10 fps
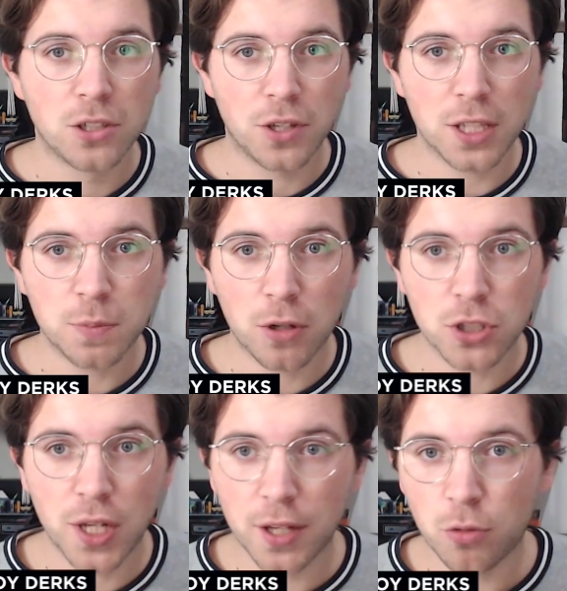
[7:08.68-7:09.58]
So that's
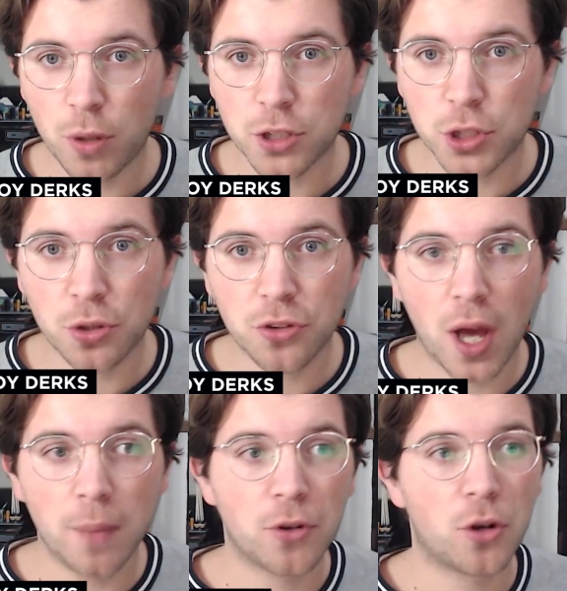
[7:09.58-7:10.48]
mostly it. We had a short
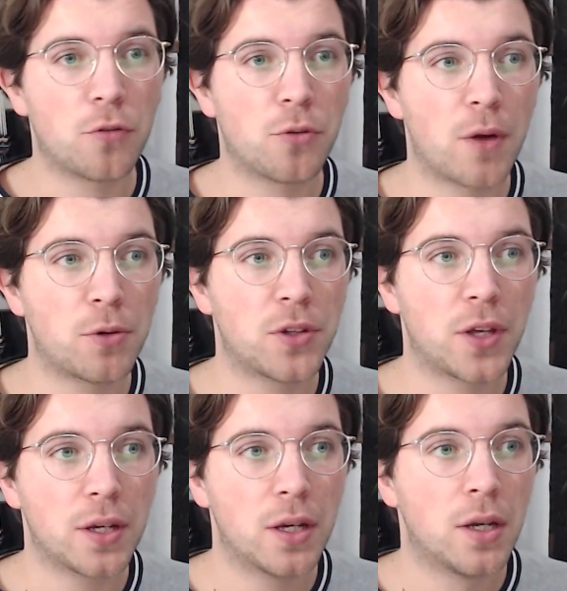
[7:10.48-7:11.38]
time to cover
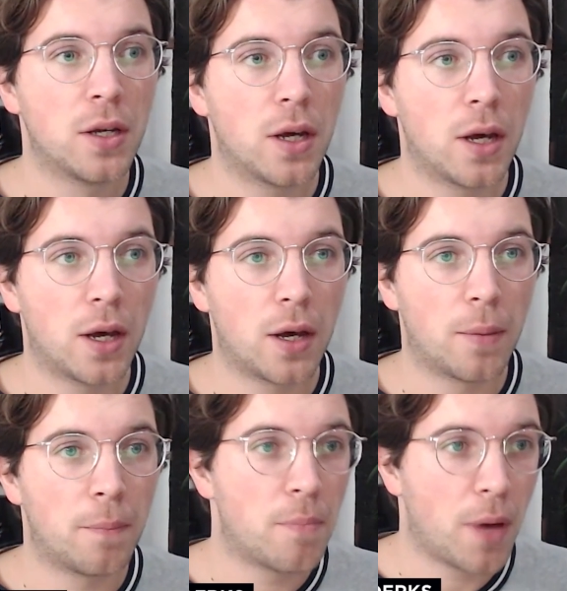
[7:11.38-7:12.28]
everything.
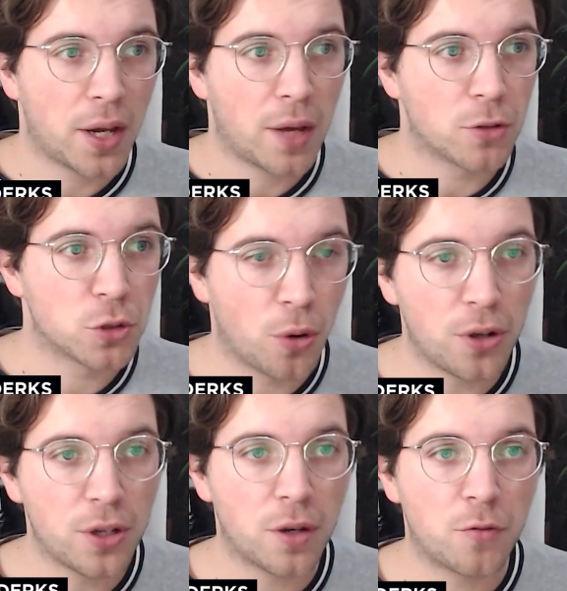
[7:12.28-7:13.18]
My name is
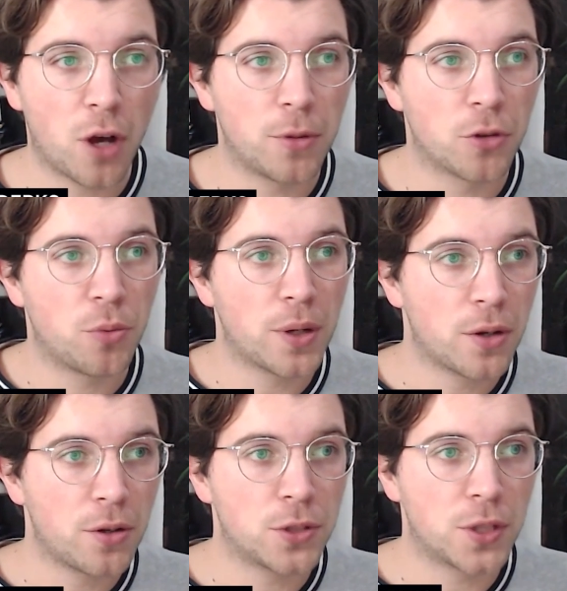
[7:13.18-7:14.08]
Roy. You can find me on
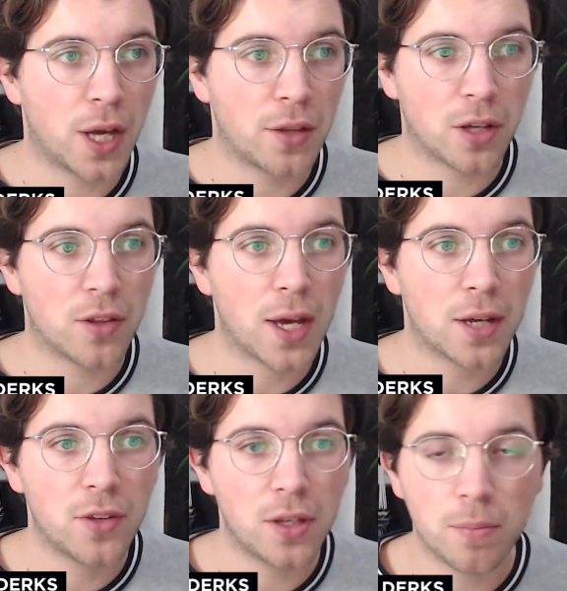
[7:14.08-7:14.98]
Twitter using
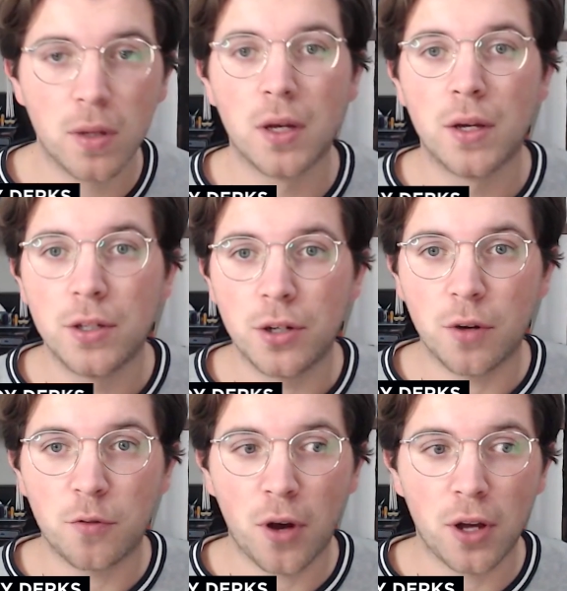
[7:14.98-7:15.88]
@gethackteam. You
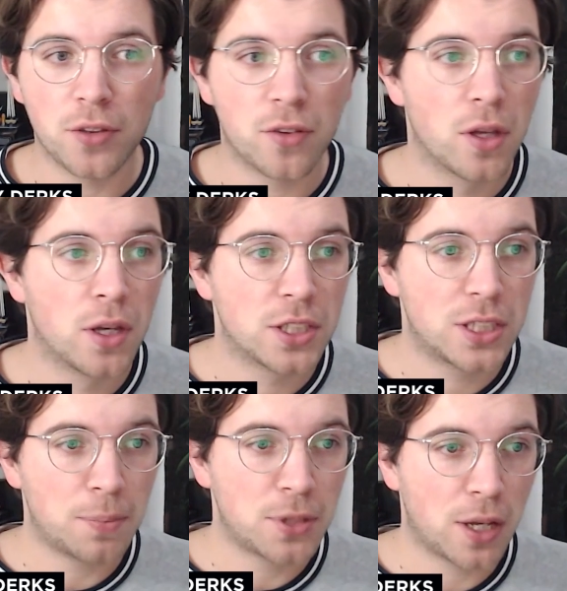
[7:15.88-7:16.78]
can find
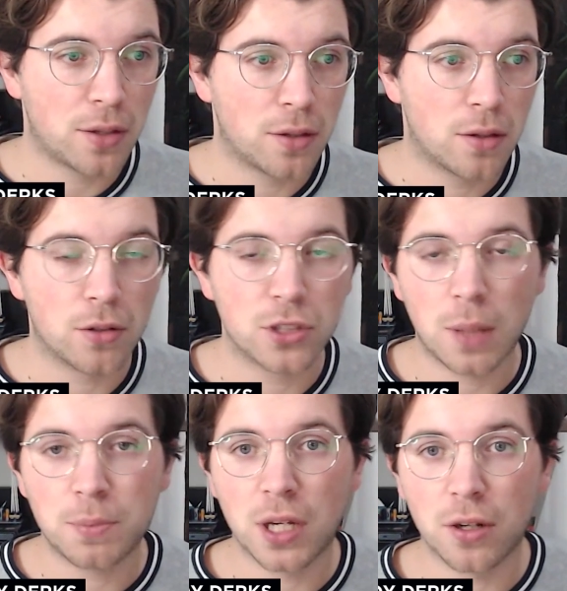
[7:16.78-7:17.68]
StepSend on
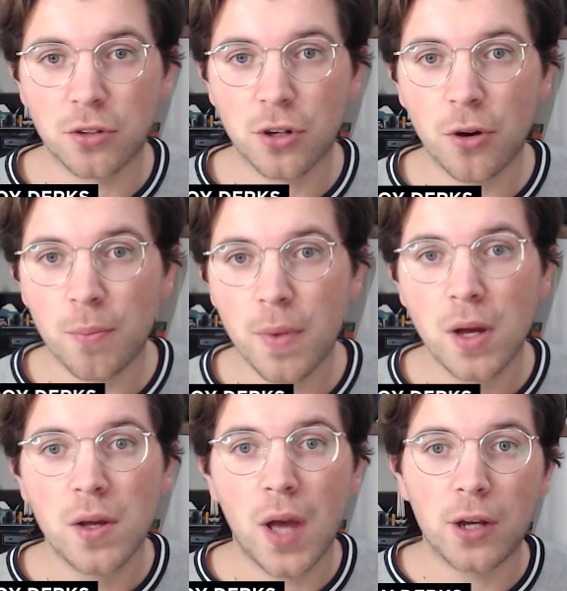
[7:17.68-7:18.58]
stepsend.com.
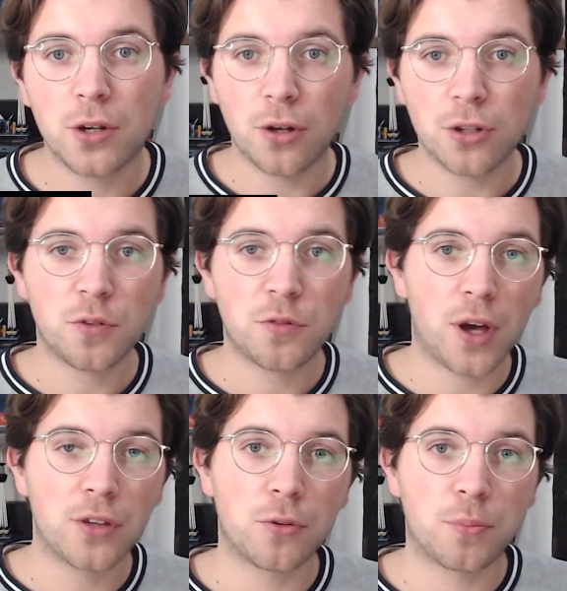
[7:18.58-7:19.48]
And you can also
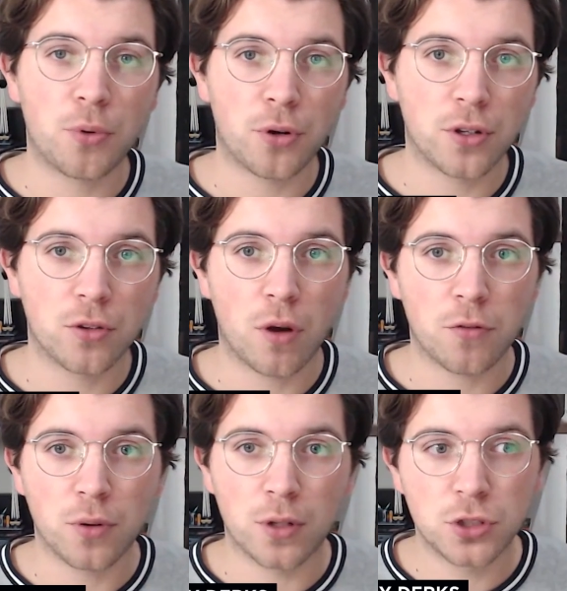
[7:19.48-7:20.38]
find our product
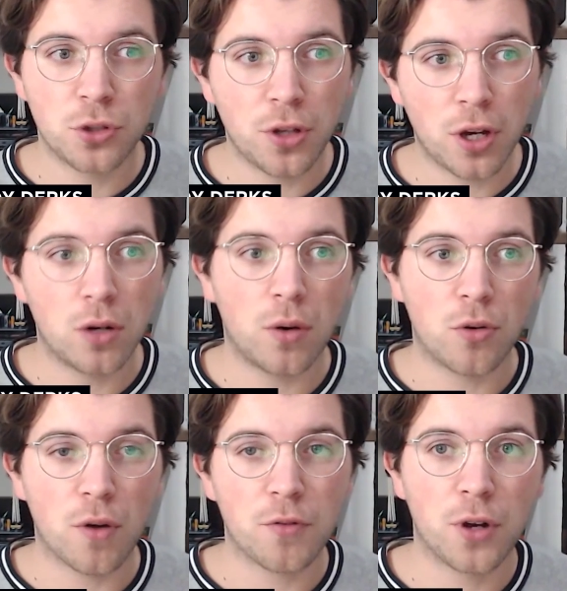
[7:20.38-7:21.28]
GraphQL Studio
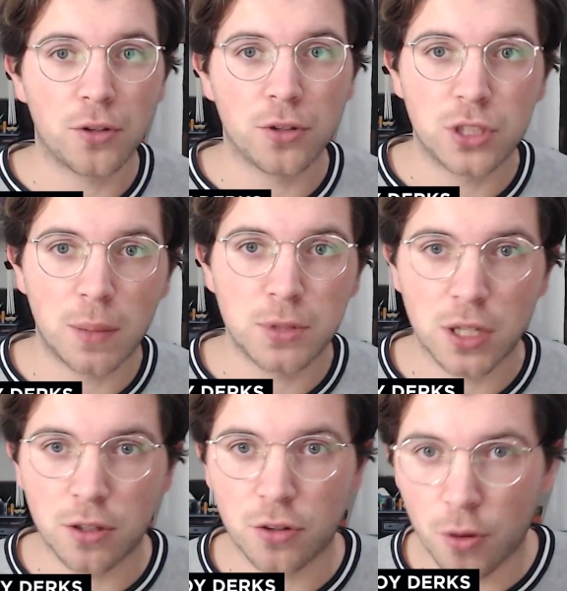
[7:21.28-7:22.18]
on
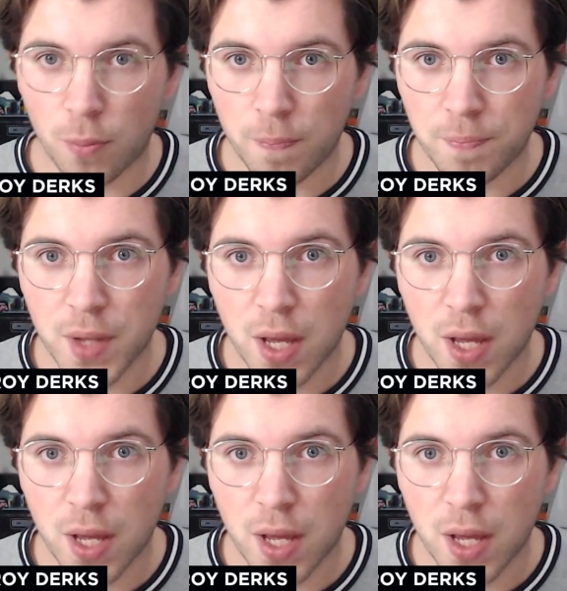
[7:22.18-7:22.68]
graphql.stepsend.com.